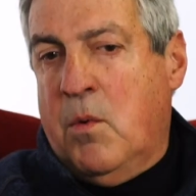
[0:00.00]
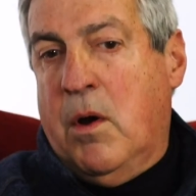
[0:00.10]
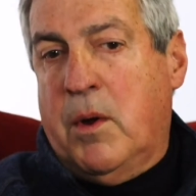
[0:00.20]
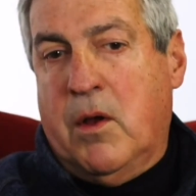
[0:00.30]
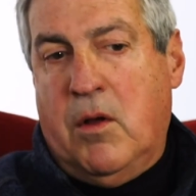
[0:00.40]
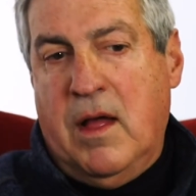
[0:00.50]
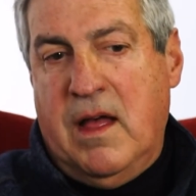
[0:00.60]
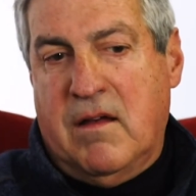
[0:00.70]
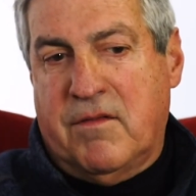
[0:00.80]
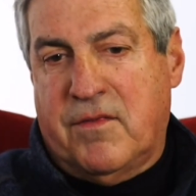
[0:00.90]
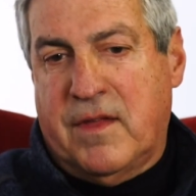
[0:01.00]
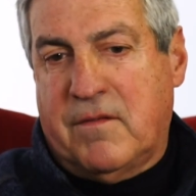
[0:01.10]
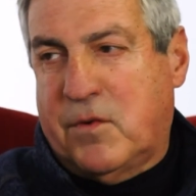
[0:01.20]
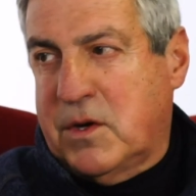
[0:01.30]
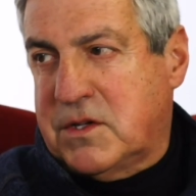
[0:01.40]
Well, we all have
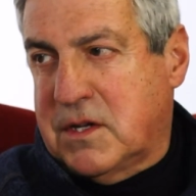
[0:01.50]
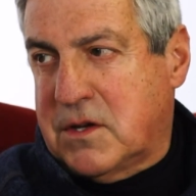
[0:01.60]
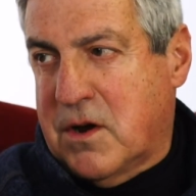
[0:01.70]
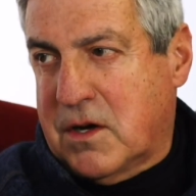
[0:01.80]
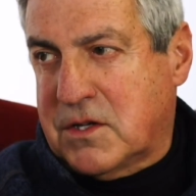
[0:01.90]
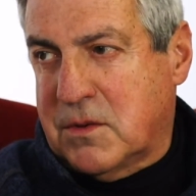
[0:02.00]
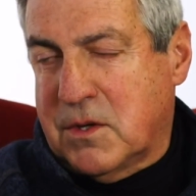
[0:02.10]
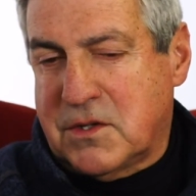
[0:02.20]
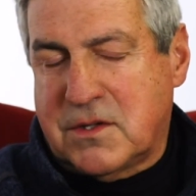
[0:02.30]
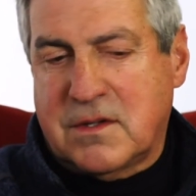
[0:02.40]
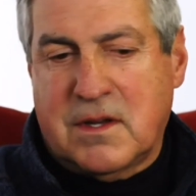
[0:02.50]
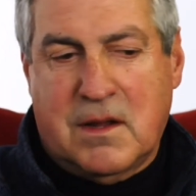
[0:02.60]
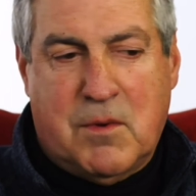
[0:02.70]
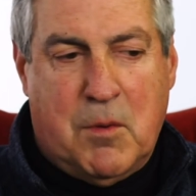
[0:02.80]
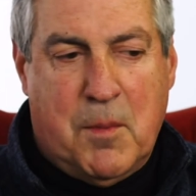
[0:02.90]
that voice that talks to us
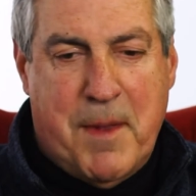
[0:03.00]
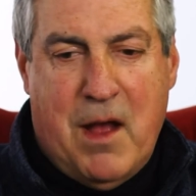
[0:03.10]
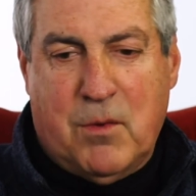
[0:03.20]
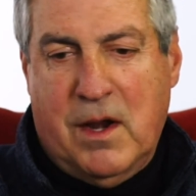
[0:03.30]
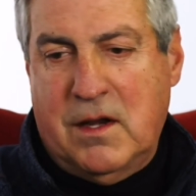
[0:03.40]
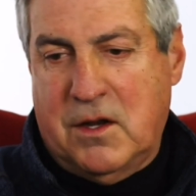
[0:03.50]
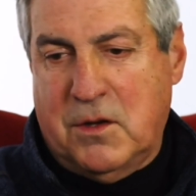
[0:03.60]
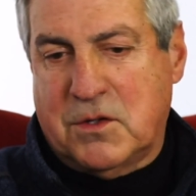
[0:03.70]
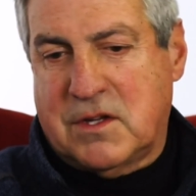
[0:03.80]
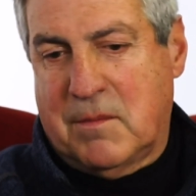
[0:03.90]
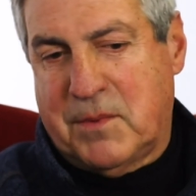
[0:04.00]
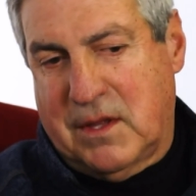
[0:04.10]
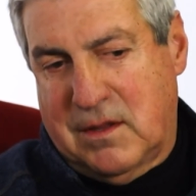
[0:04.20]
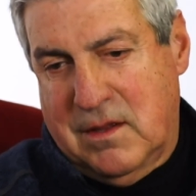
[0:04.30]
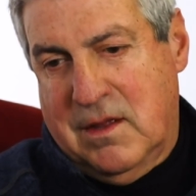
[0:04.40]
when we're about ready to do
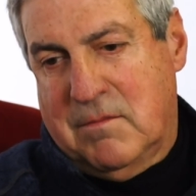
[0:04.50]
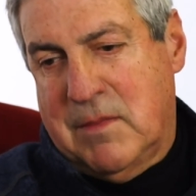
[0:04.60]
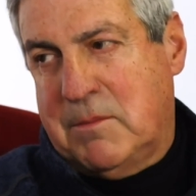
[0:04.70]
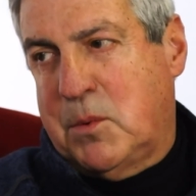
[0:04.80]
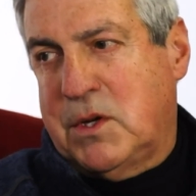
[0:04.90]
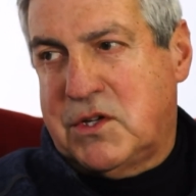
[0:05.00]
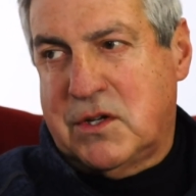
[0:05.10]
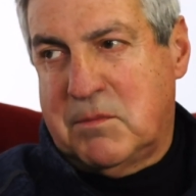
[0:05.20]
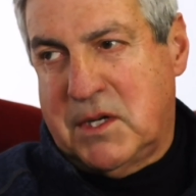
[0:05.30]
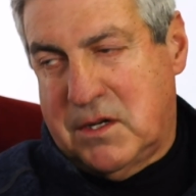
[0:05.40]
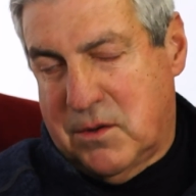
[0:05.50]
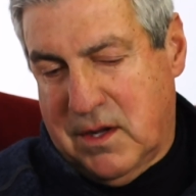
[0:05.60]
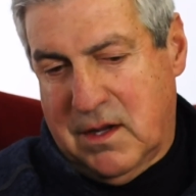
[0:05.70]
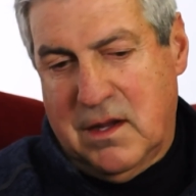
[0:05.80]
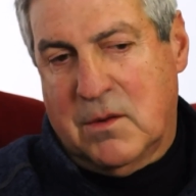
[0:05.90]
something maybe we shouldn't be
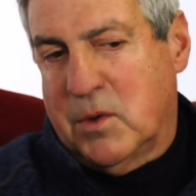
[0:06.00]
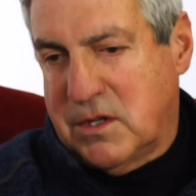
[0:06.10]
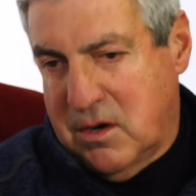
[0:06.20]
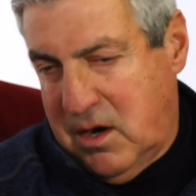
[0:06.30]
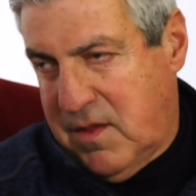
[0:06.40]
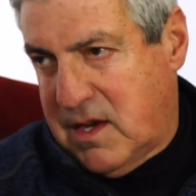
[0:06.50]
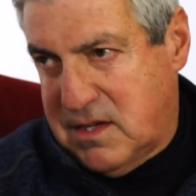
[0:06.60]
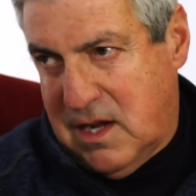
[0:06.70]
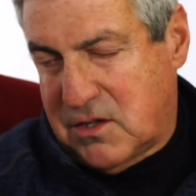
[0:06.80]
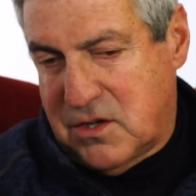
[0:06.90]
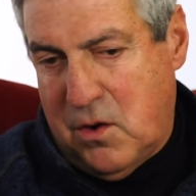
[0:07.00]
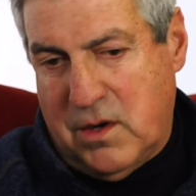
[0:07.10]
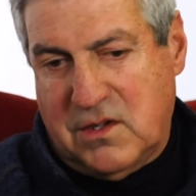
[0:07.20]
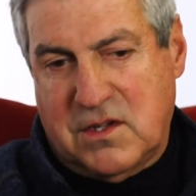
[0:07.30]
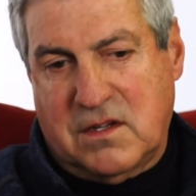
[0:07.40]
doing, returning that text
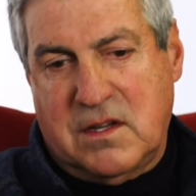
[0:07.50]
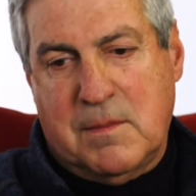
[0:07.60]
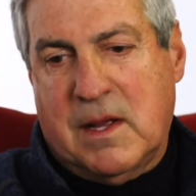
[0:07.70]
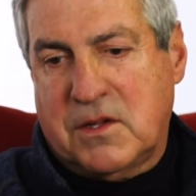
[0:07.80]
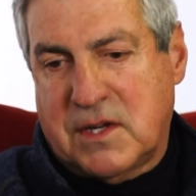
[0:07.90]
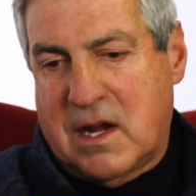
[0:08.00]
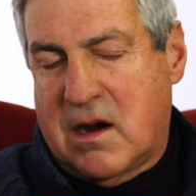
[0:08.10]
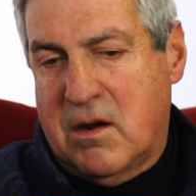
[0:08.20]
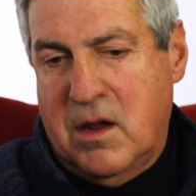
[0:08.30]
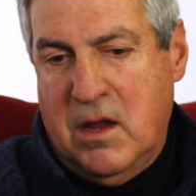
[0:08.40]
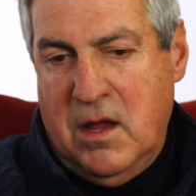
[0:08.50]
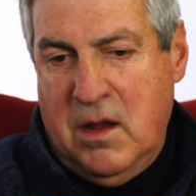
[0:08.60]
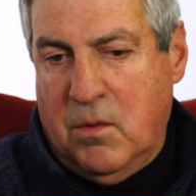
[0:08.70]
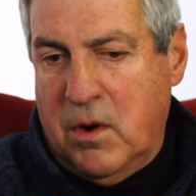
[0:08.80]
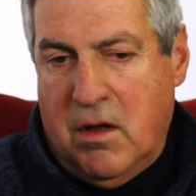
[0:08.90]
going 60 miles an hour.
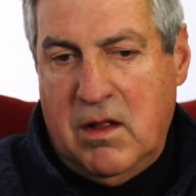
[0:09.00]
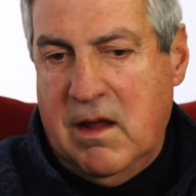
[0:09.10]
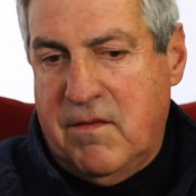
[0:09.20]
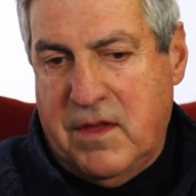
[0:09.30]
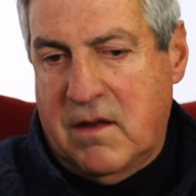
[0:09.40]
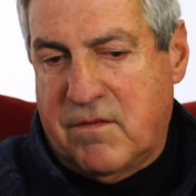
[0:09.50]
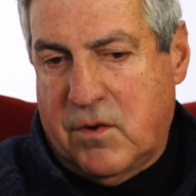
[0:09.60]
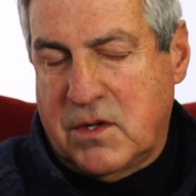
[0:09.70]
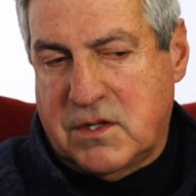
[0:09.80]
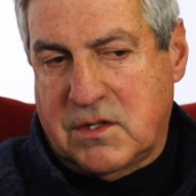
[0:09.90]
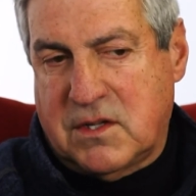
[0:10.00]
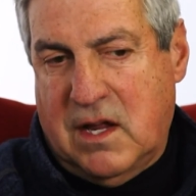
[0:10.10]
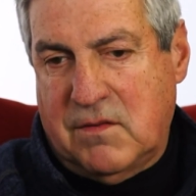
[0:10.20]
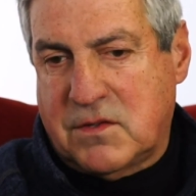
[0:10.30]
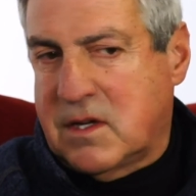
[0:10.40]
We all have that voice
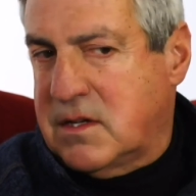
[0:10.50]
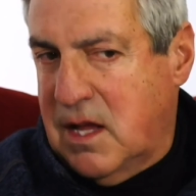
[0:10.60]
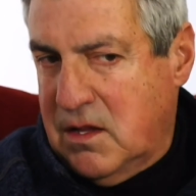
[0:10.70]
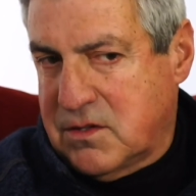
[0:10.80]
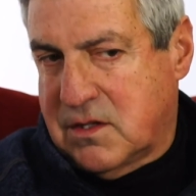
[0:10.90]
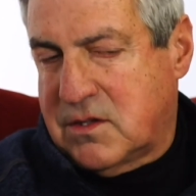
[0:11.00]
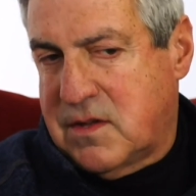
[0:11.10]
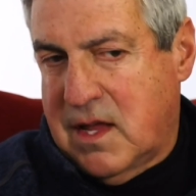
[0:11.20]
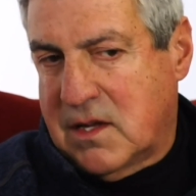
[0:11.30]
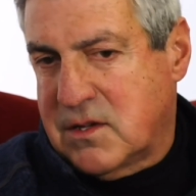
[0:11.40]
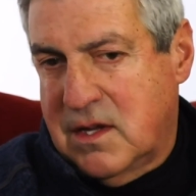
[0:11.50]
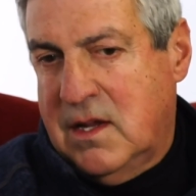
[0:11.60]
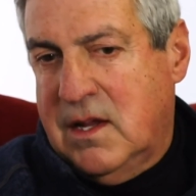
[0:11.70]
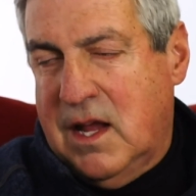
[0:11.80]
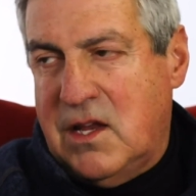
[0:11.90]
inside of us that tells us things.
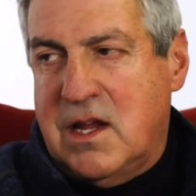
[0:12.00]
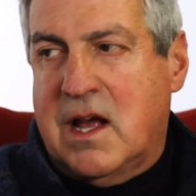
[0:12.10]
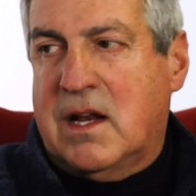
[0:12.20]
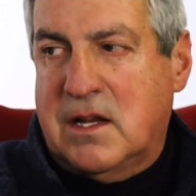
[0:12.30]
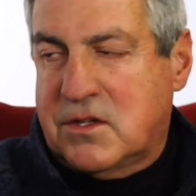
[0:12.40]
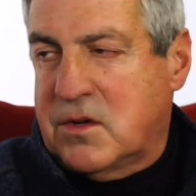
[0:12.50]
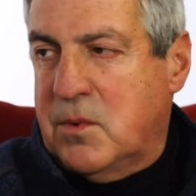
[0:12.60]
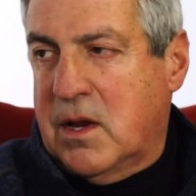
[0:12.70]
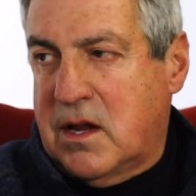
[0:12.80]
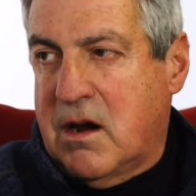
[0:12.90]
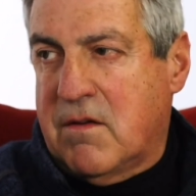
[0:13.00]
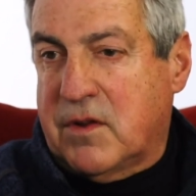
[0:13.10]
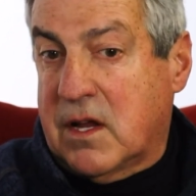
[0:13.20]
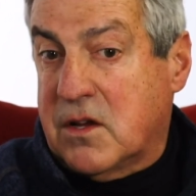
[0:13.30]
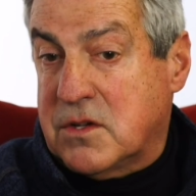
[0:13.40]
And you got to listen really
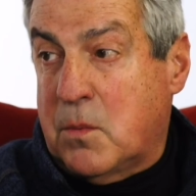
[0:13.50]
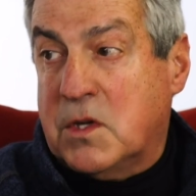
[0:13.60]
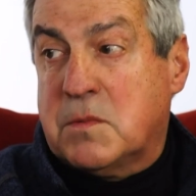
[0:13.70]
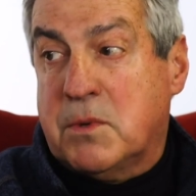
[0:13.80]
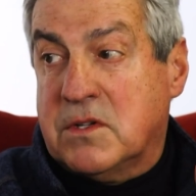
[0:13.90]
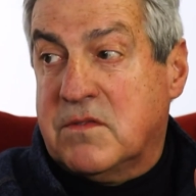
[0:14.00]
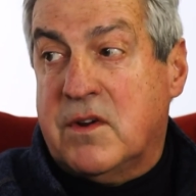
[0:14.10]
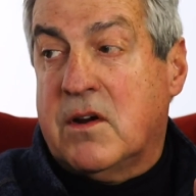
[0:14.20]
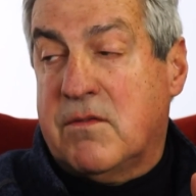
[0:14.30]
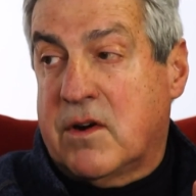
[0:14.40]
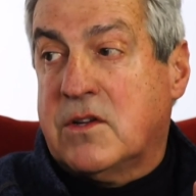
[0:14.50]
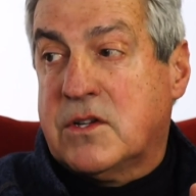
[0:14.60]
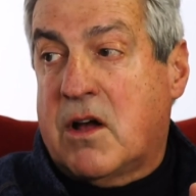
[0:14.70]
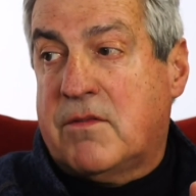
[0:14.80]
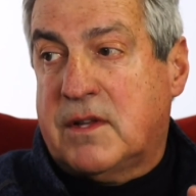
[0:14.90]
carefully, because it whispers very, very
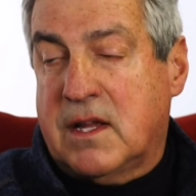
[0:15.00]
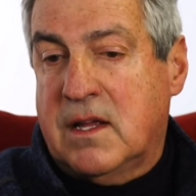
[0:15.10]
softly.